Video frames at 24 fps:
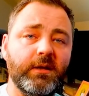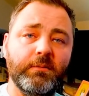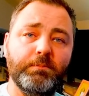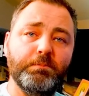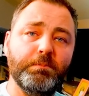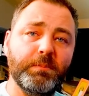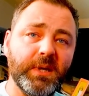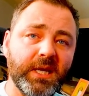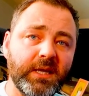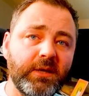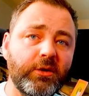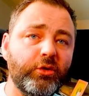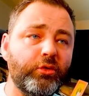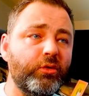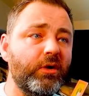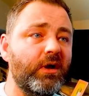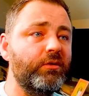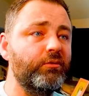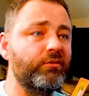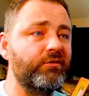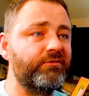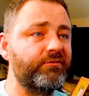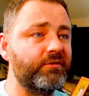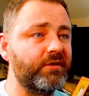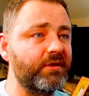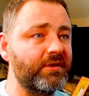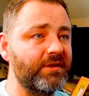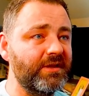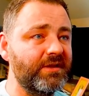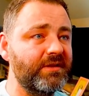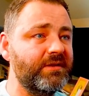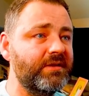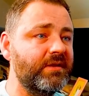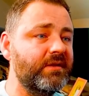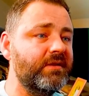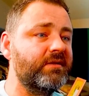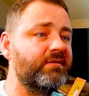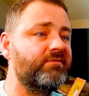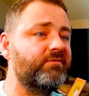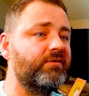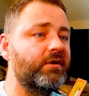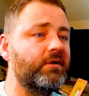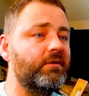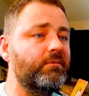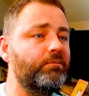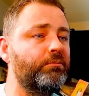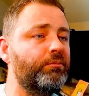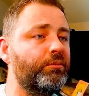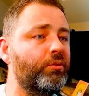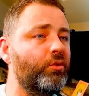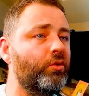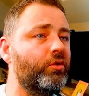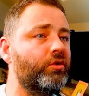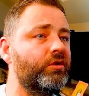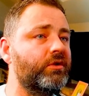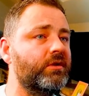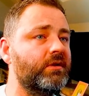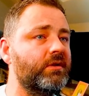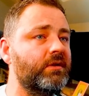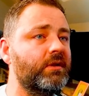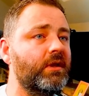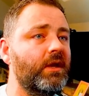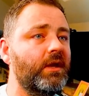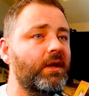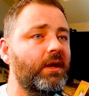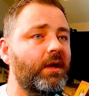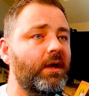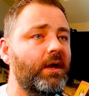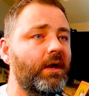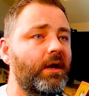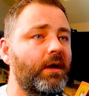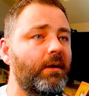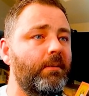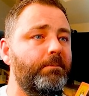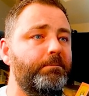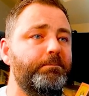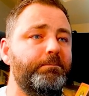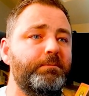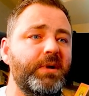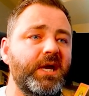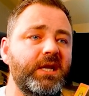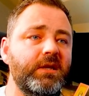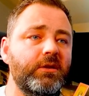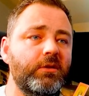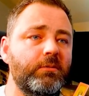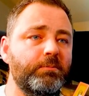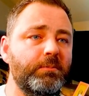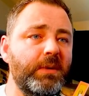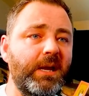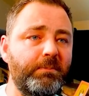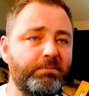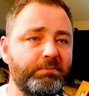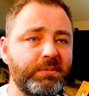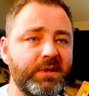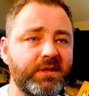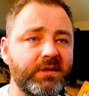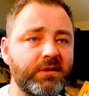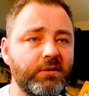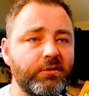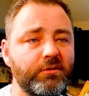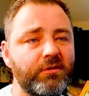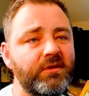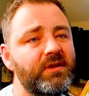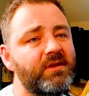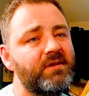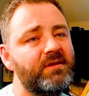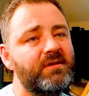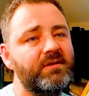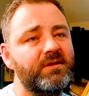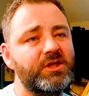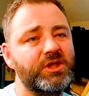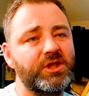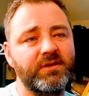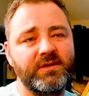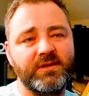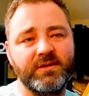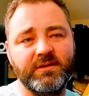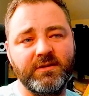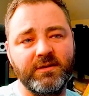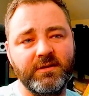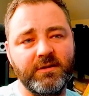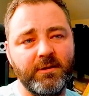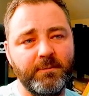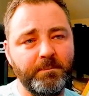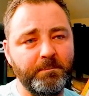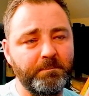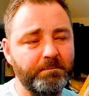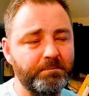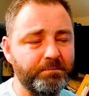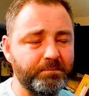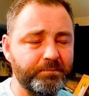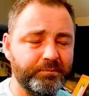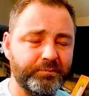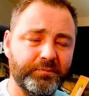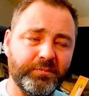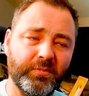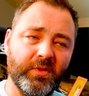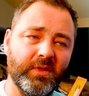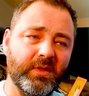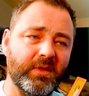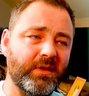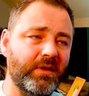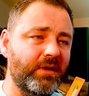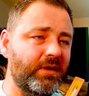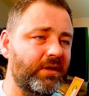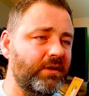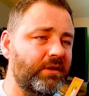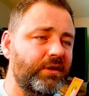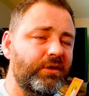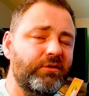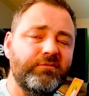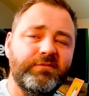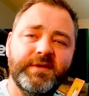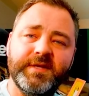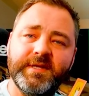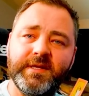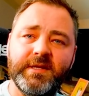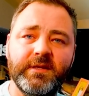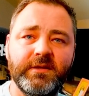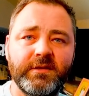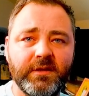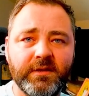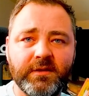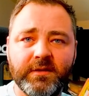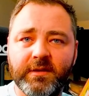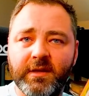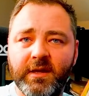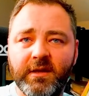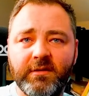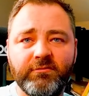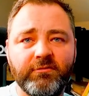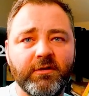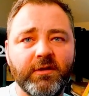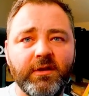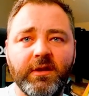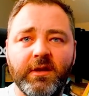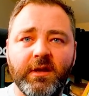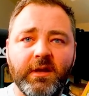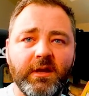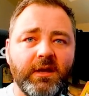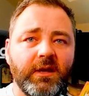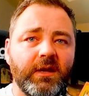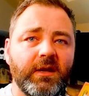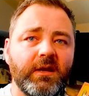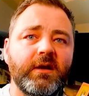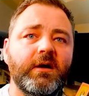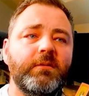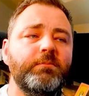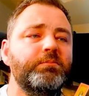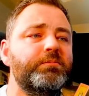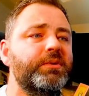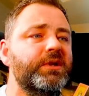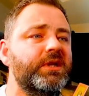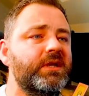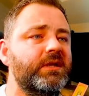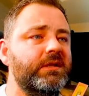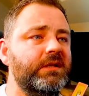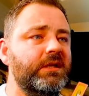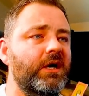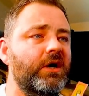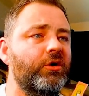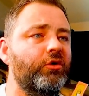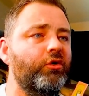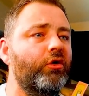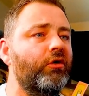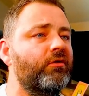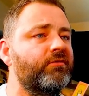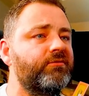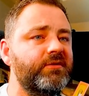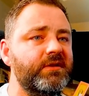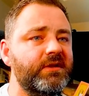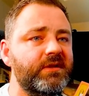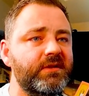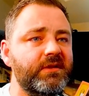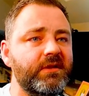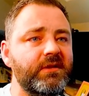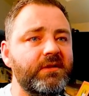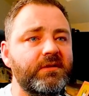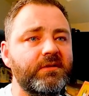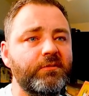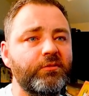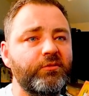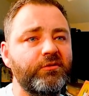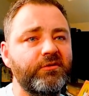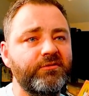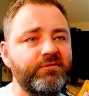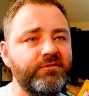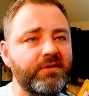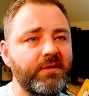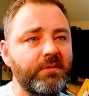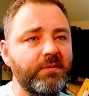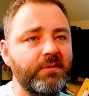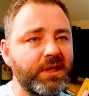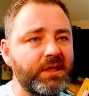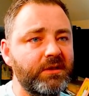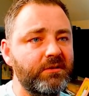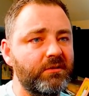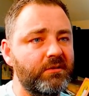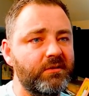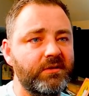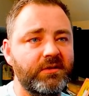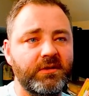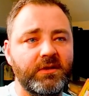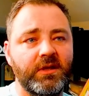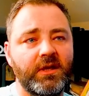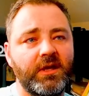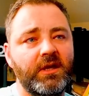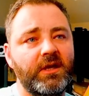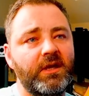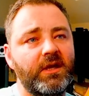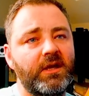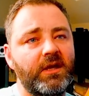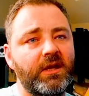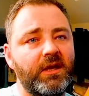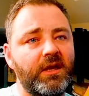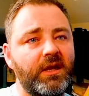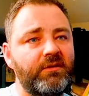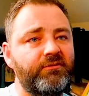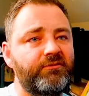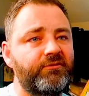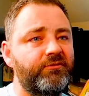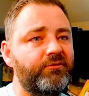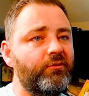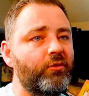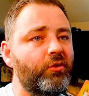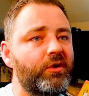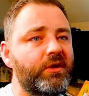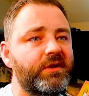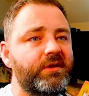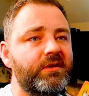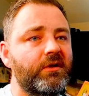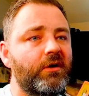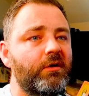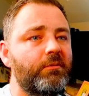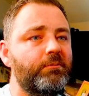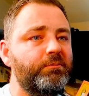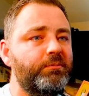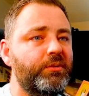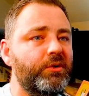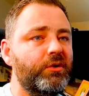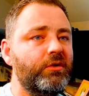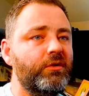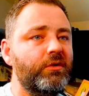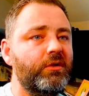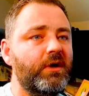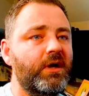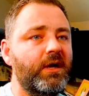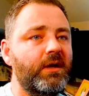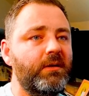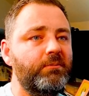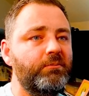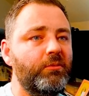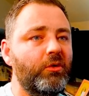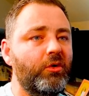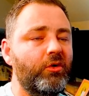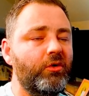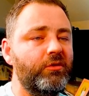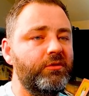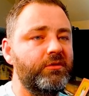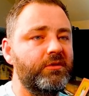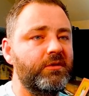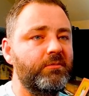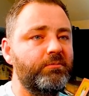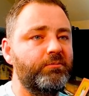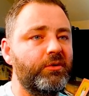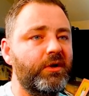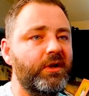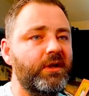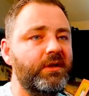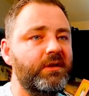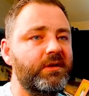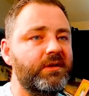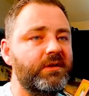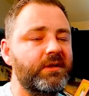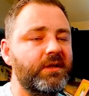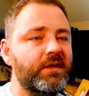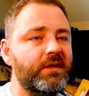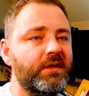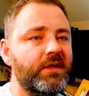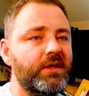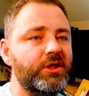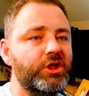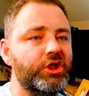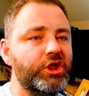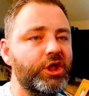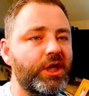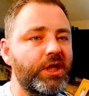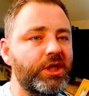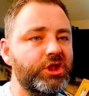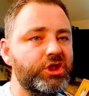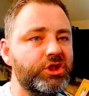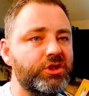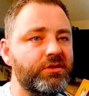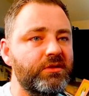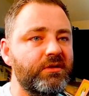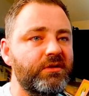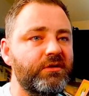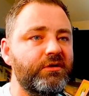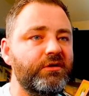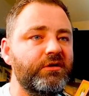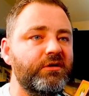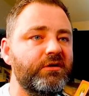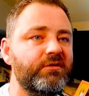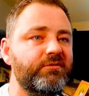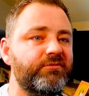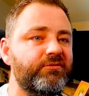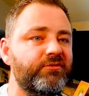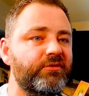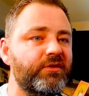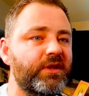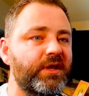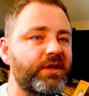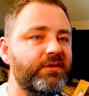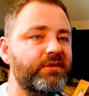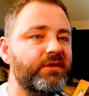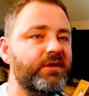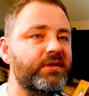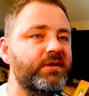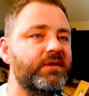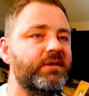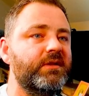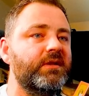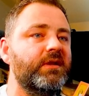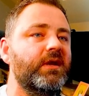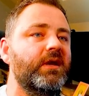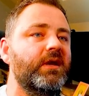Play around with it. This is very important. Pedal maps. So this is just, you've seen this. Every company now offers this with their pedals. If, for example, I'm on the brakes and I change the curve like this,